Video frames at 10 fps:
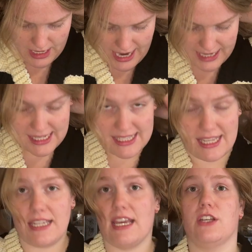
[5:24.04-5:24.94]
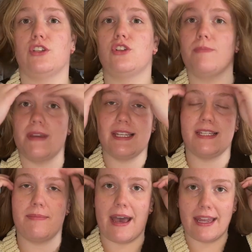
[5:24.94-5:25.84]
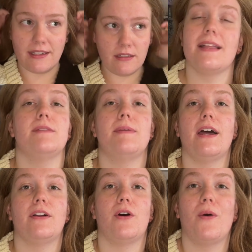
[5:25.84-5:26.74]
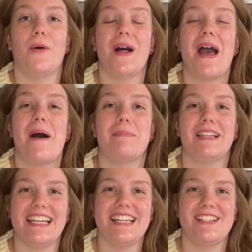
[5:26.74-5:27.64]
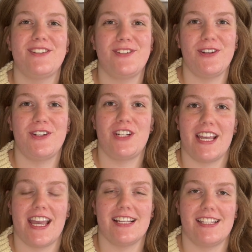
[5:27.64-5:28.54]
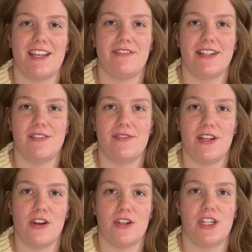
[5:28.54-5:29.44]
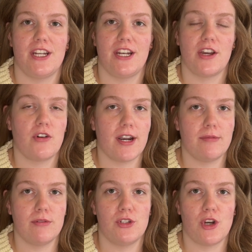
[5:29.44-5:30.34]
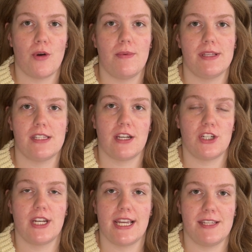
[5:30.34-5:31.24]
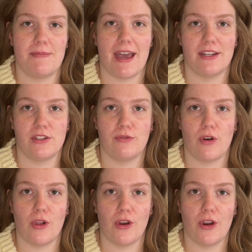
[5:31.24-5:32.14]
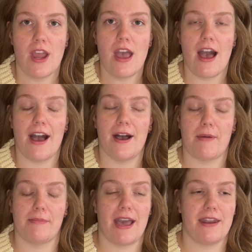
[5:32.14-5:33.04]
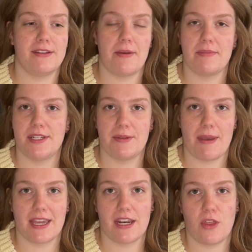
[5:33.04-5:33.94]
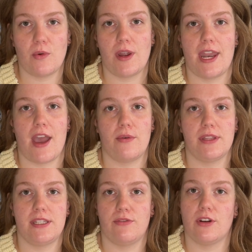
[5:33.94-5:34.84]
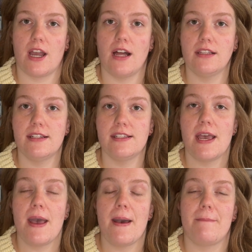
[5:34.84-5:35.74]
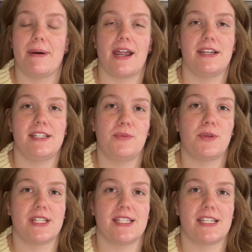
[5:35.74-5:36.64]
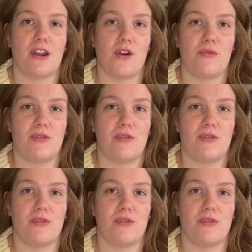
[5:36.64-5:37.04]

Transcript: And as I said, yeah, super easy pattern. That's about all. Please do check out Stephanie's video. She did an incredible job. Such an easy pattern to follow. I'm kind of tempted to make another one now with different colors, but I did want to start off